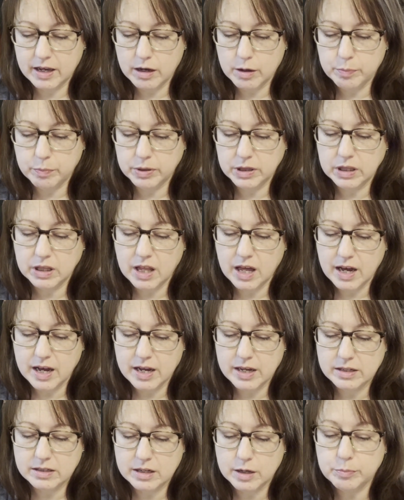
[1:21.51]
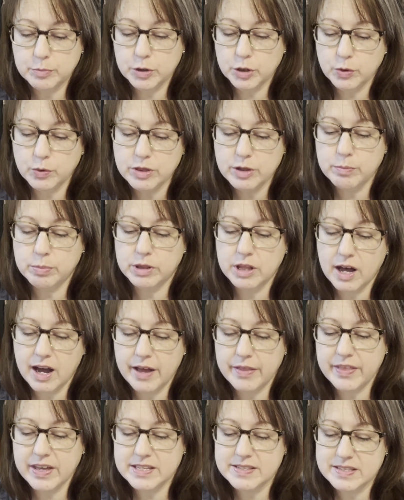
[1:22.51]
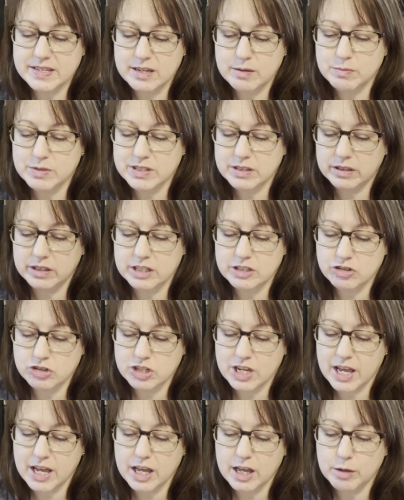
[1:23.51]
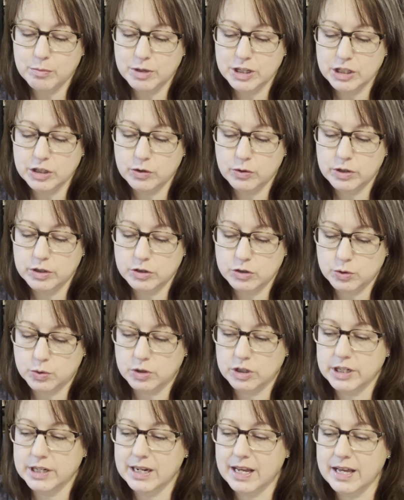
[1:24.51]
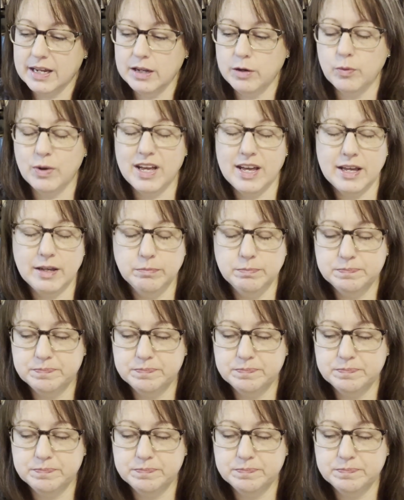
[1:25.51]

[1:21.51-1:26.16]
A book with a plot that seems cliche, but you adore it anyway.